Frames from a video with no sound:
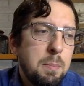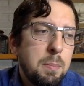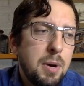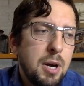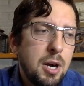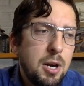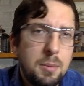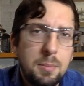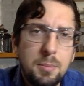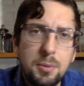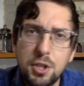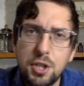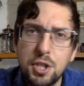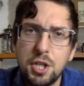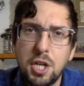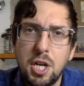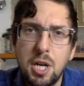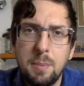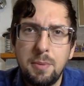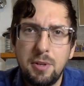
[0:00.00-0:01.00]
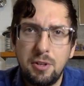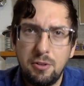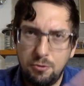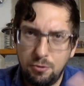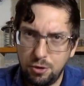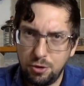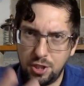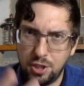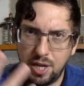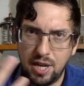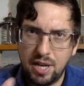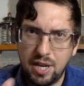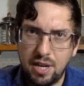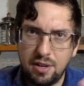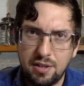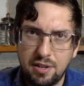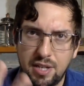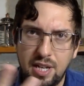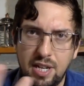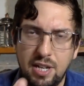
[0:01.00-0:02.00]
barbershop and Fougères
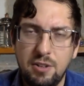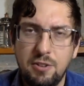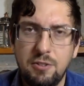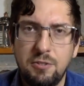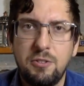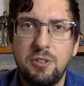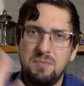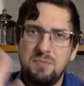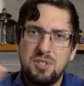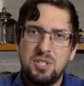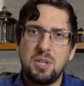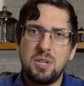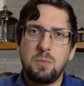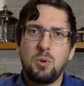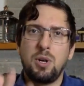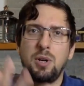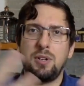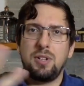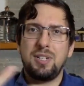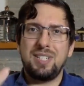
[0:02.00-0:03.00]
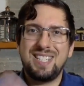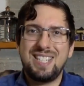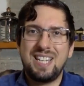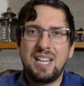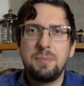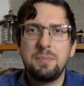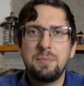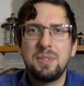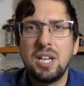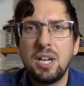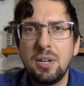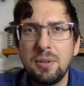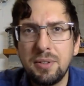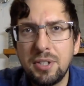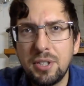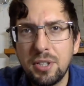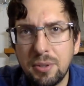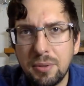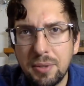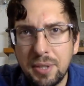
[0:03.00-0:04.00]
are kind of somewhere in the same
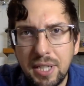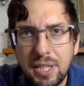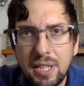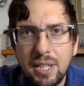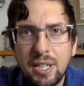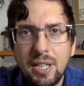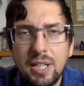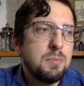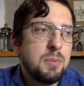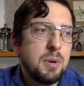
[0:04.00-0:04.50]
territory.